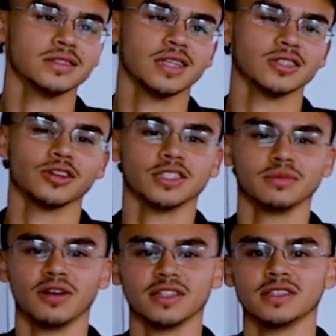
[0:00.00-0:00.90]
Nothing sounds
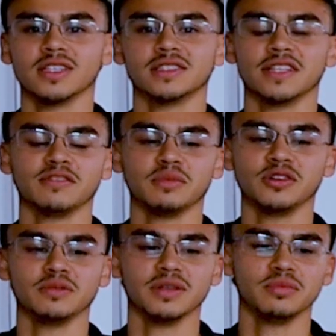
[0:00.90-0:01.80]
crazy, bro. I think there's 7
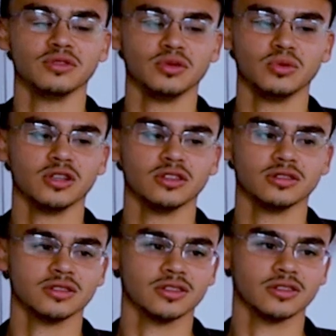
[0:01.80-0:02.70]
billion people in the
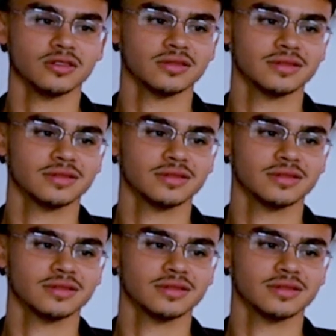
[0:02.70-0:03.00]
world, so